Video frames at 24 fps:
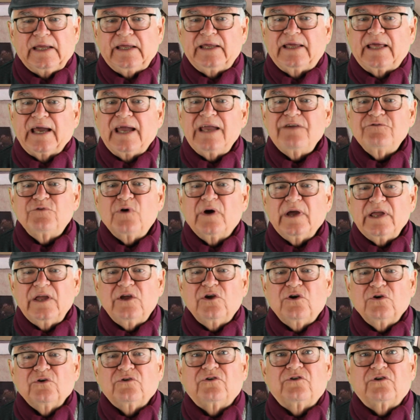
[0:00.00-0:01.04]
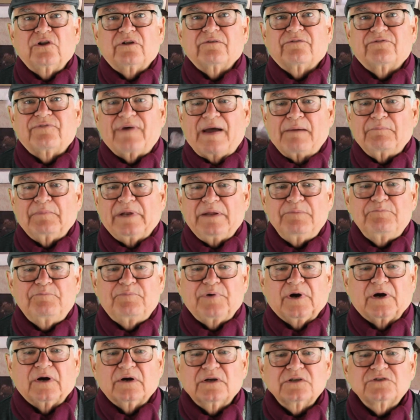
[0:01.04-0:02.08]
gave what he could to the family
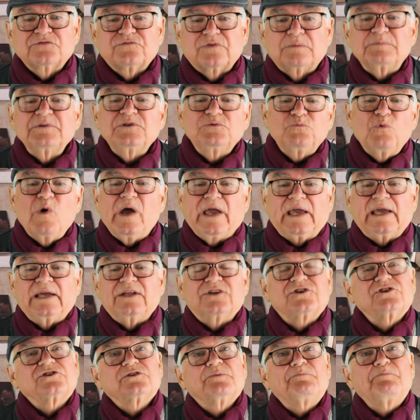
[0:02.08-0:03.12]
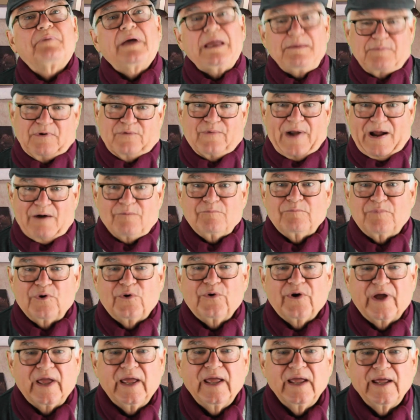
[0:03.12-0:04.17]
purse from his wage as a paper round boy.